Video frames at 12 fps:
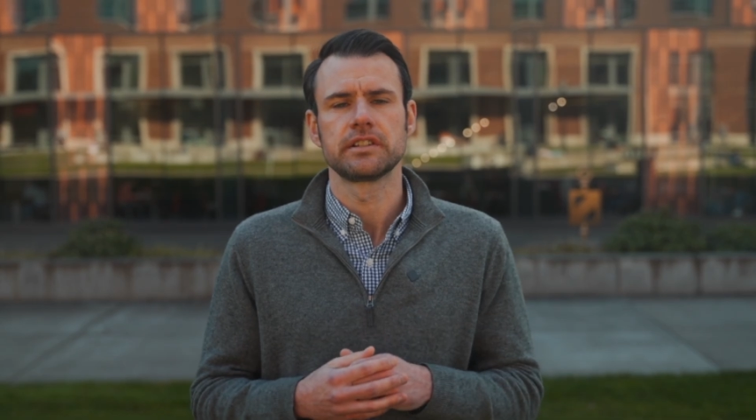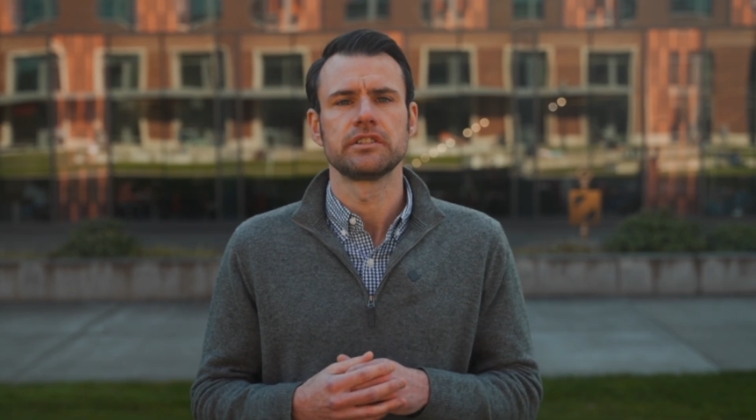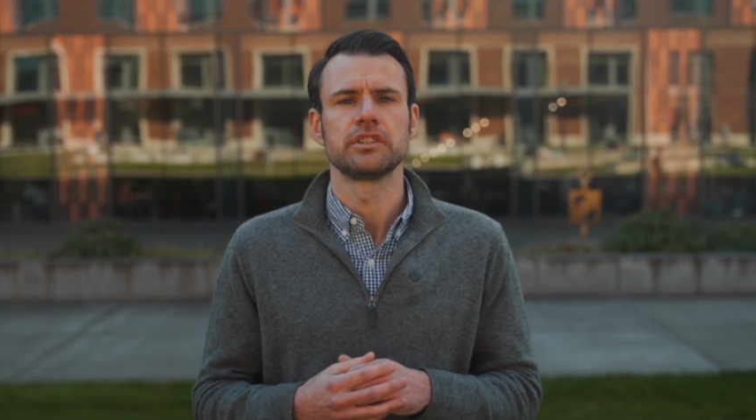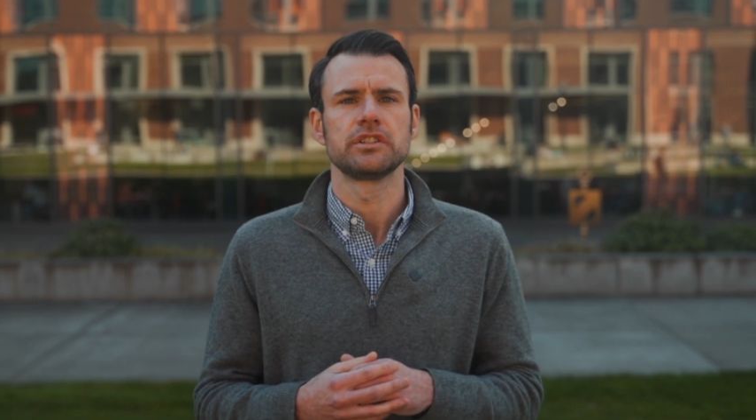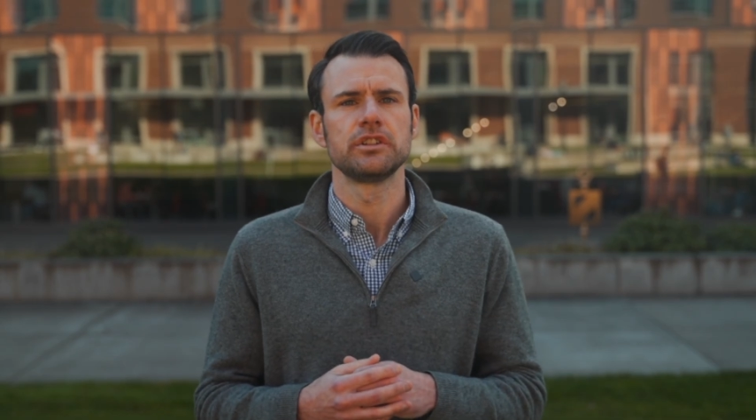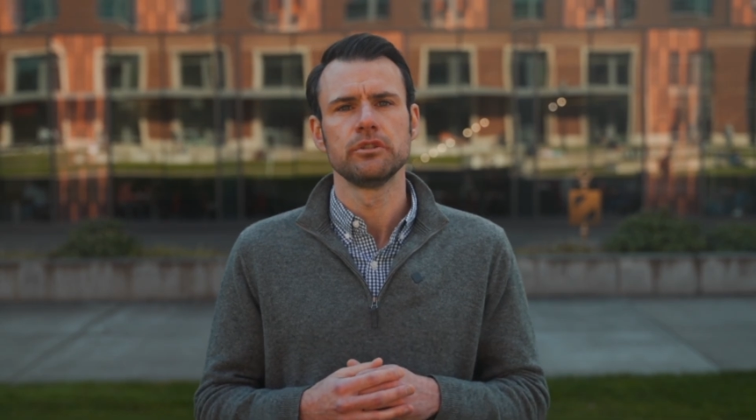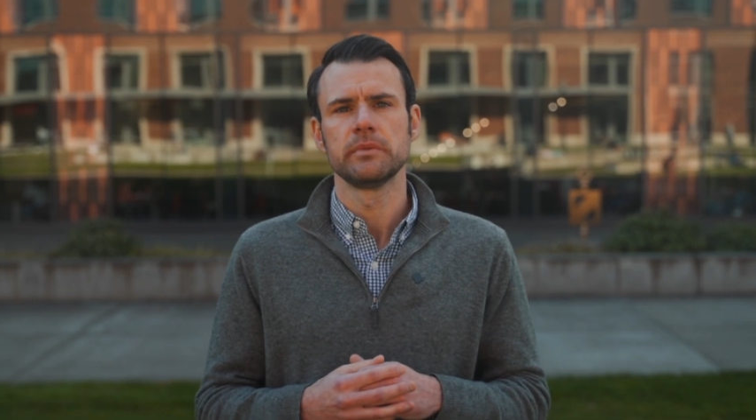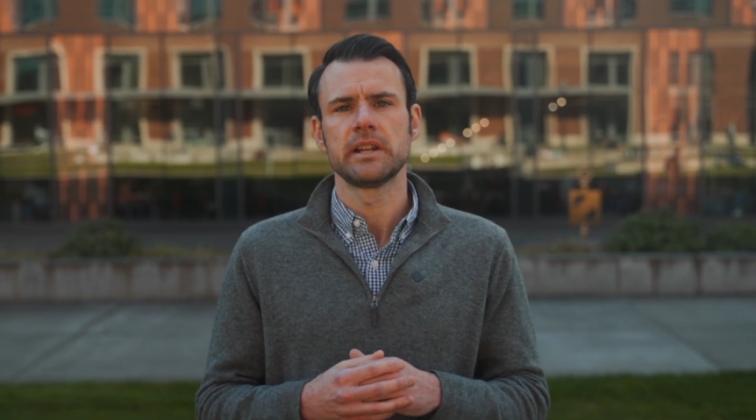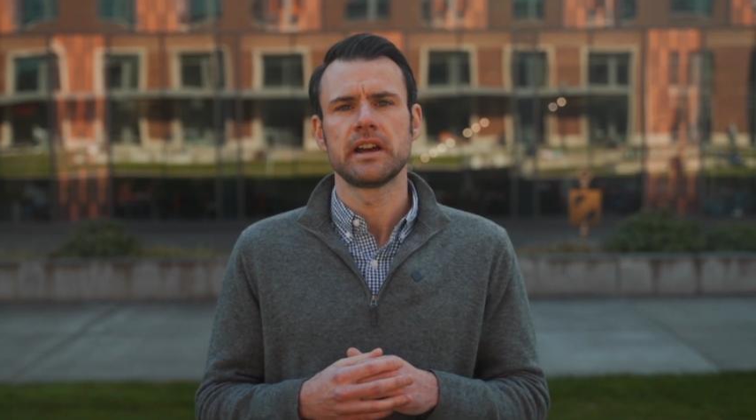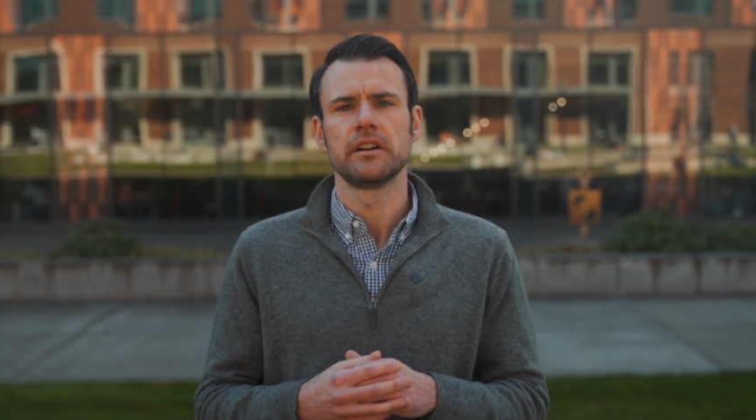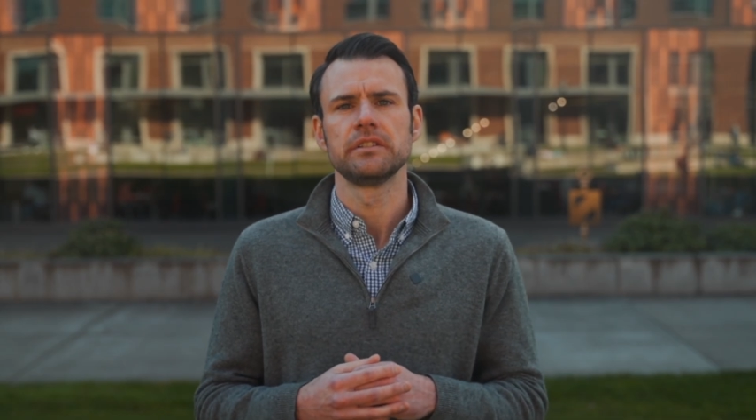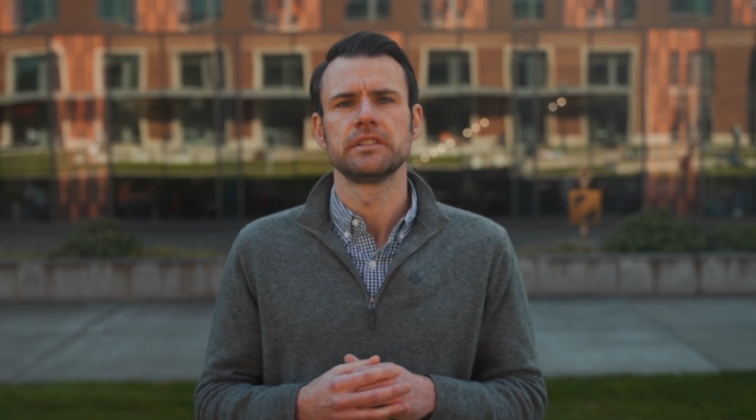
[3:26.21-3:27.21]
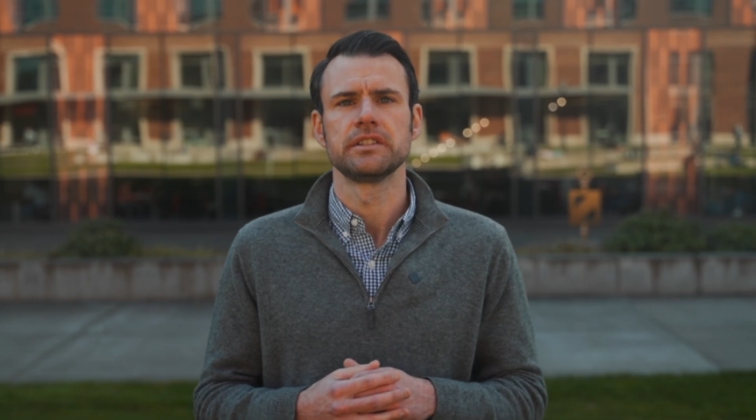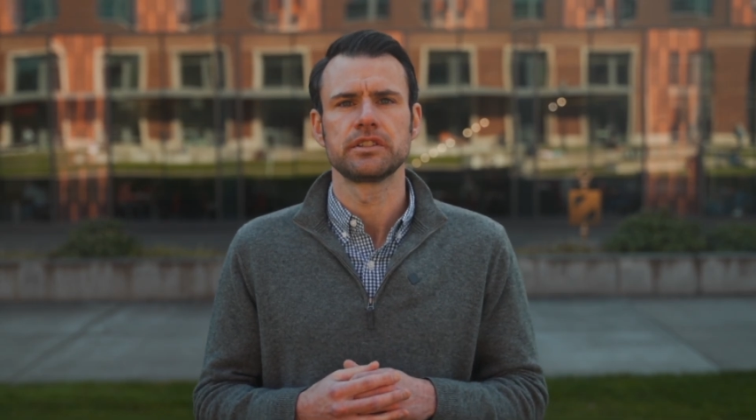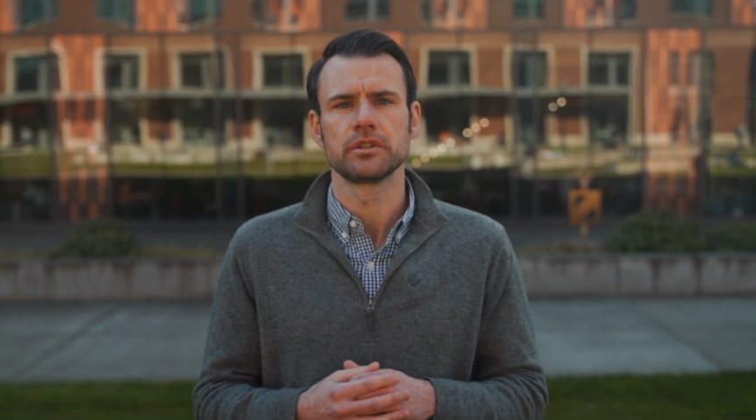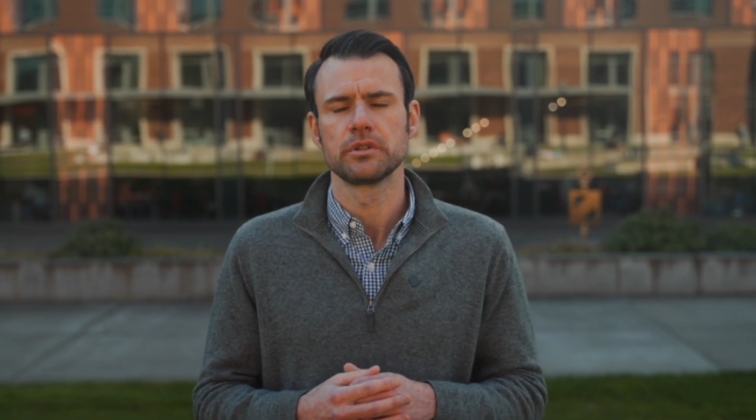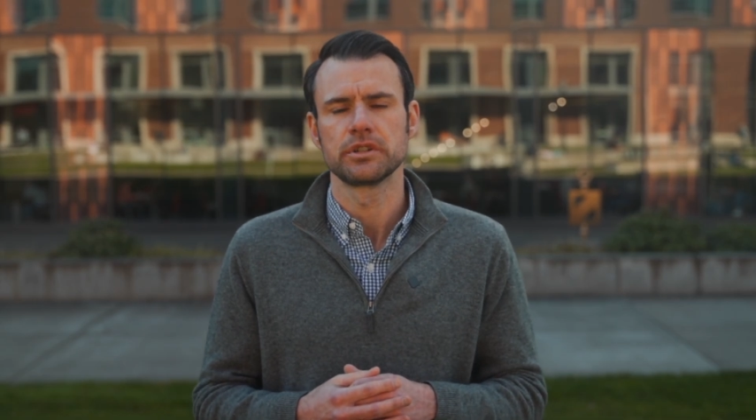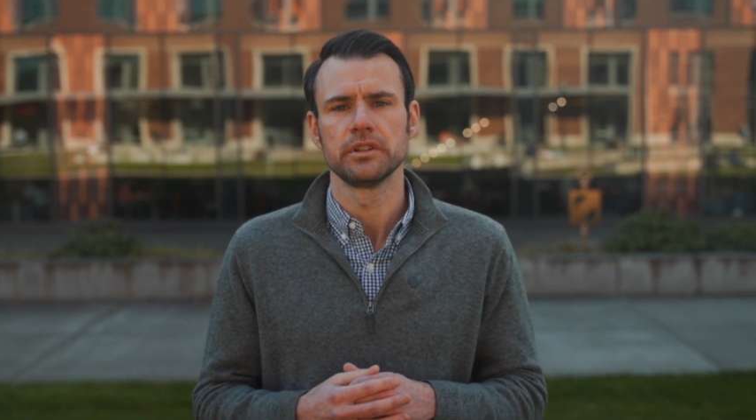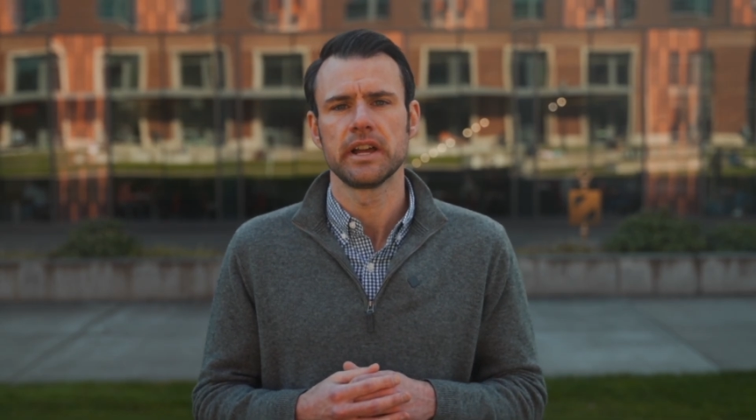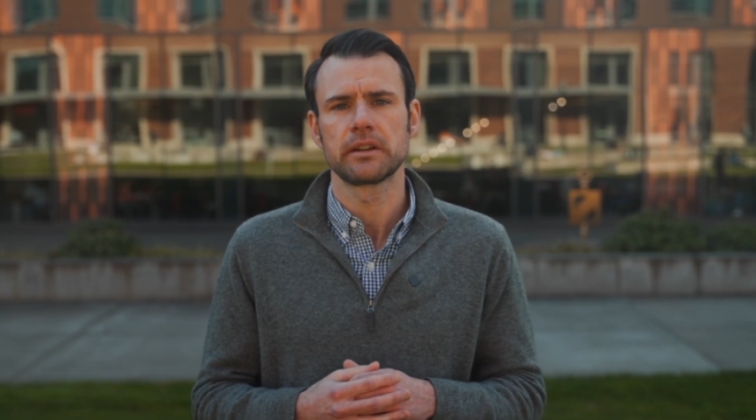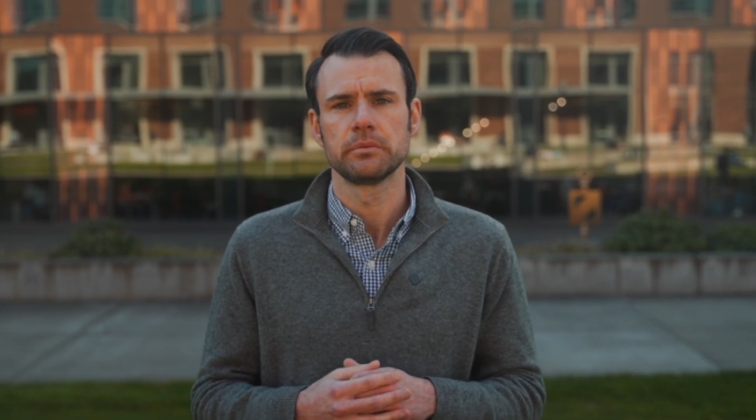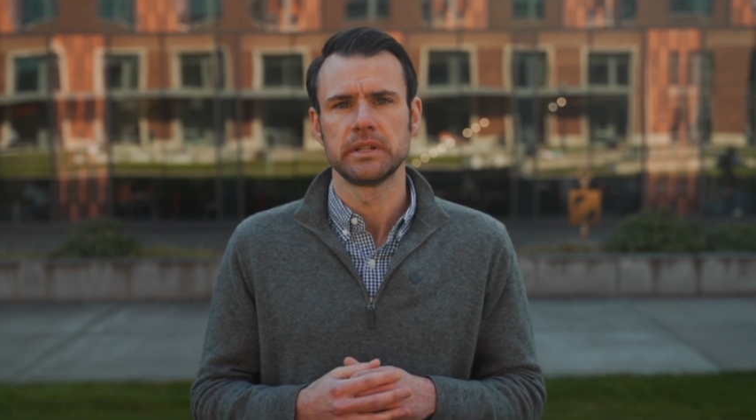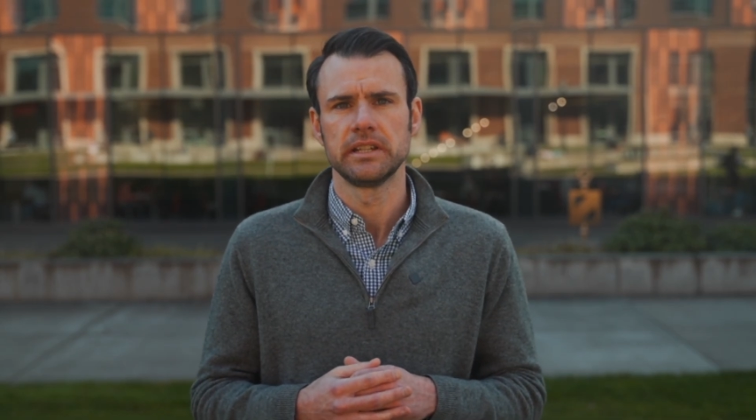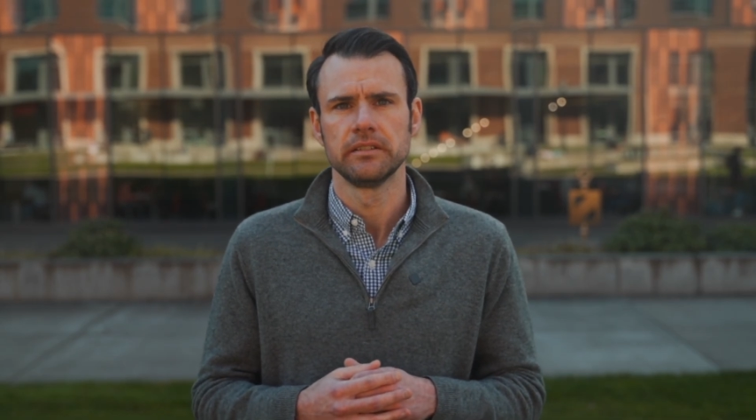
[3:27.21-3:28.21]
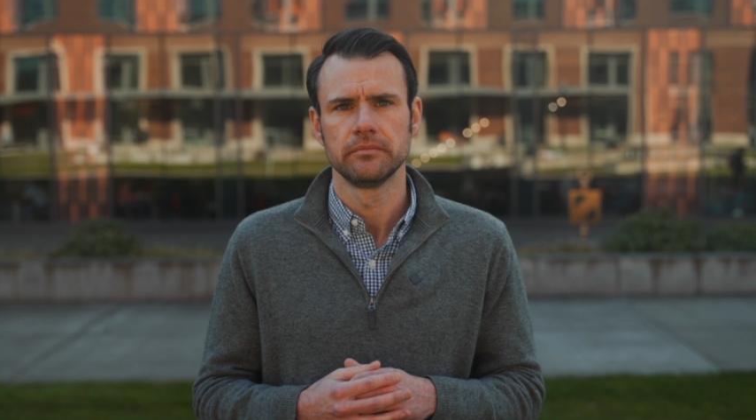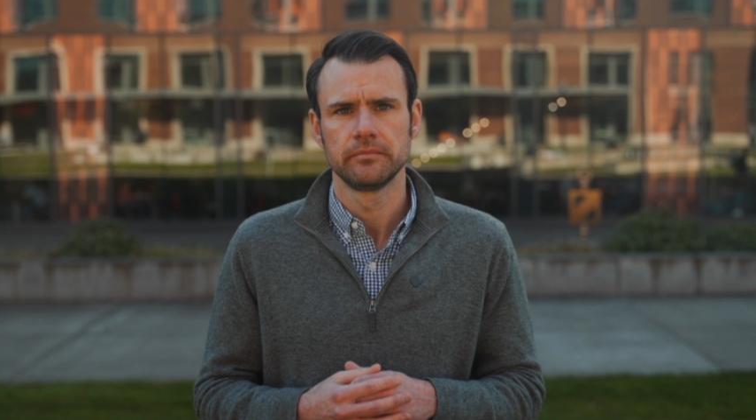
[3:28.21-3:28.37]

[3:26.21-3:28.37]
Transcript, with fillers: such as human health and social equity.